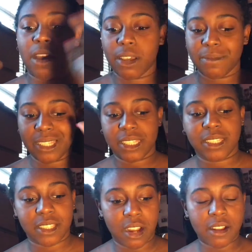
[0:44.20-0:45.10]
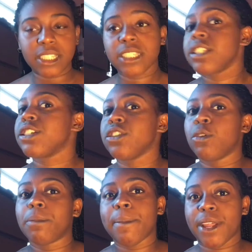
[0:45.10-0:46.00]
now. I'm currently sitting
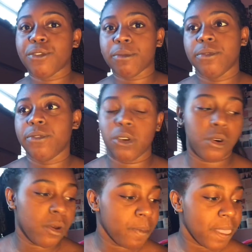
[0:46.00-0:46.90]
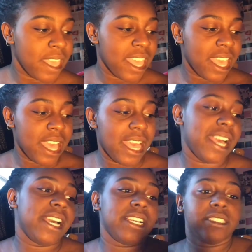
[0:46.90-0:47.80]
on my bedroom floor,
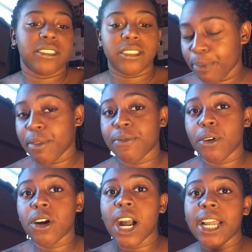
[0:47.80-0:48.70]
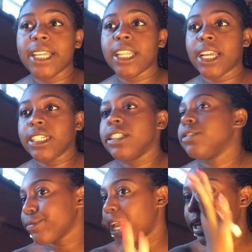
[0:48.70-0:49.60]
and before I
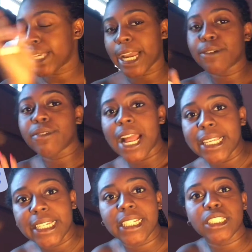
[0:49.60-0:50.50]
get ready